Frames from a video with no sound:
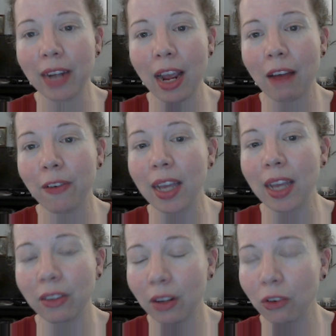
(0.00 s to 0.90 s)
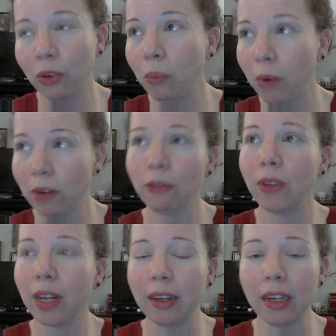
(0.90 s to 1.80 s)
cafe is such a
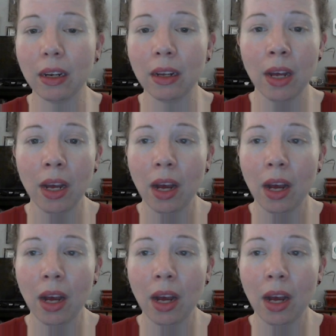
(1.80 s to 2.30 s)
wonderful idea.